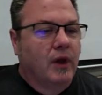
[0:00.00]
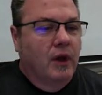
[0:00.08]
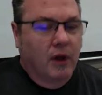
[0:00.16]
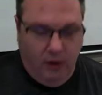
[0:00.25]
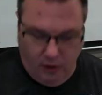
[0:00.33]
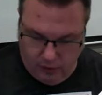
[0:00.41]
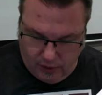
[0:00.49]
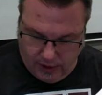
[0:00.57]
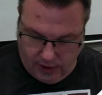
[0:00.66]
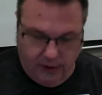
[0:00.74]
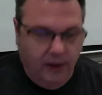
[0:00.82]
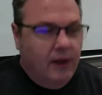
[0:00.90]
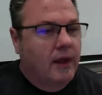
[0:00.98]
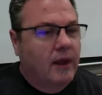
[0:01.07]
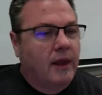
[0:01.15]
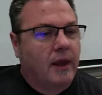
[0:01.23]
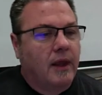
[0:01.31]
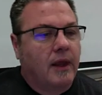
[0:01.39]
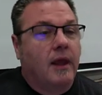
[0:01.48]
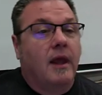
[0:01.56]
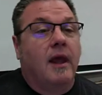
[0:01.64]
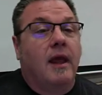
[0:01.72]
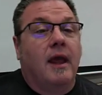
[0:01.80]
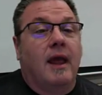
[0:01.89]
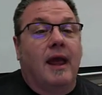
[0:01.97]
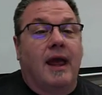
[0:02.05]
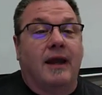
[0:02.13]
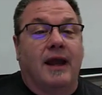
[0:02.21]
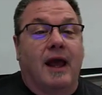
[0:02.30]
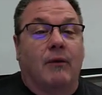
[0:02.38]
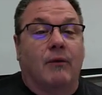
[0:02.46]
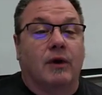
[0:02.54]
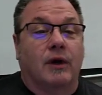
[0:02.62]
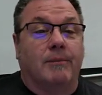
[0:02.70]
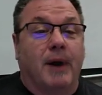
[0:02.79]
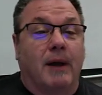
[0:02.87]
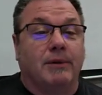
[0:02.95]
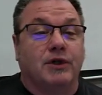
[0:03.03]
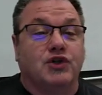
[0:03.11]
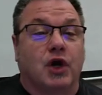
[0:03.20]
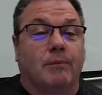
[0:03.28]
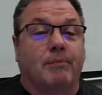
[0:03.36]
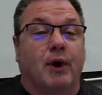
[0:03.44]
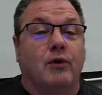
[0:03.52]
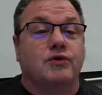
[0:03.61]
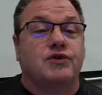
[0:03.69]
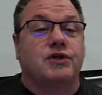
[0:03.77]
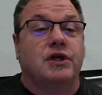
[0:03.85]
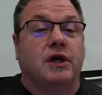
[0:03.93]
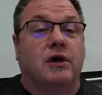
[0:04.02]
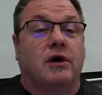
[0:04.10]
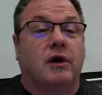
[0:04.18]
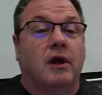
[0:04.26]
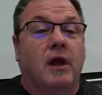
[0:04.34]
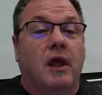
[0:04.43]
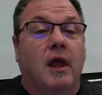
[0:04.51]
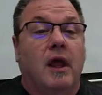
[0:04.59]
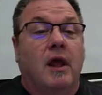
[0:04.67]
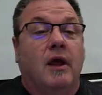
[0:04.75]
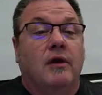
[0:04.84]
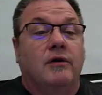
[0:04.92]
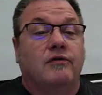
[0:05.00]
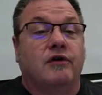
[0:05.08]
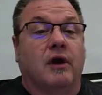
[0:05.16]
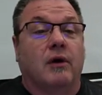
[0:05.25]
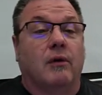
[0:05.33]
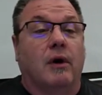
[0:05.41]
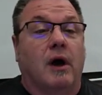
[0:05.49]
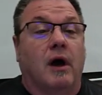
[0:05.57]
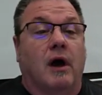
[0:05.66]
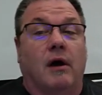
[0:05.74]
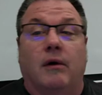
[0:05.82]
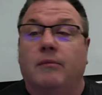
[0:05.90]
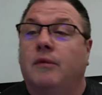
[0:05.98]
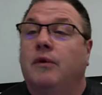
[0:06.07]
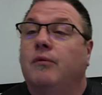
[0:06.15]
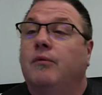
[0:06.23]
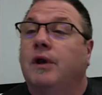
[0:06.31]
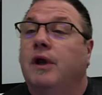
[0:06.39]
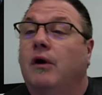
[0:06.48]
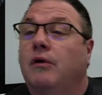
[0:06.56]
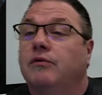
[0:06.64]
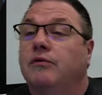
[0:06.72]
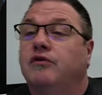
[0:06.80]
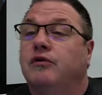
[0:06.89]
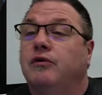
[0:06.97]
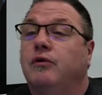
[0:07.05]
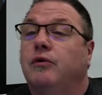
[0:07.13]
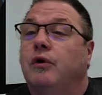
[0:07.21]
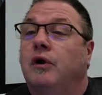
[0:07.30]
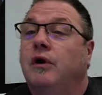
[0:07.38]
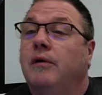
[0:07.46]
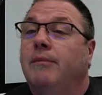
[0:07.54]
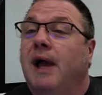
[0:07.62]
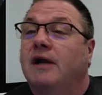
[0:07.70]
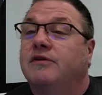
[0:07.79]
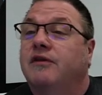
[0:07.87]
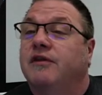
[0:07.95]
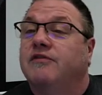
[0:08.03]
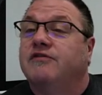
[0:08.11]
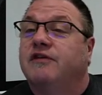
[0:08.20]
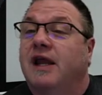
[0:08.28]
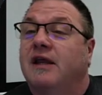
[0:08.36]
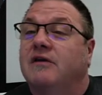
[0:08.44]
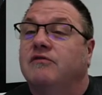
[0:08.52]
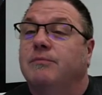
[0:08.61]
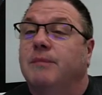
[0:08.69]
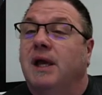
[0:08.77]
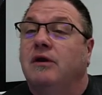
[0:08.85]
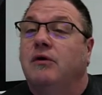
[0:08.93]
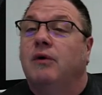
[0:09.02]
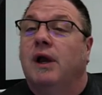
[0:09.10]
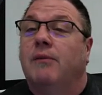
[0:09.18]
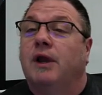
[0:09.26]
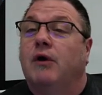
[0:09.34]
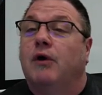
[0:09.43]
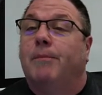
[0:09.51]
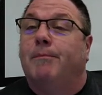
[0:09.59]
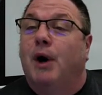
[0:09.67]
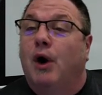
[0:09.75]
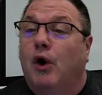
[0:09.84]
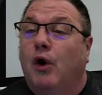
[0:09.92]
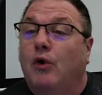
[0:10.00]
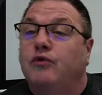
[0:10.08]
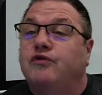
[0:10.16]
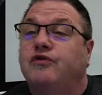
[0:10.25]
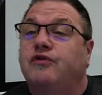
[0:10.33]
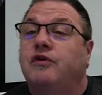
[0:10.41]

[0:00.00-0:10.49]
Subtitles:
All right. And now we're going to publish our post here. So we go back to the settings menu and we go to post,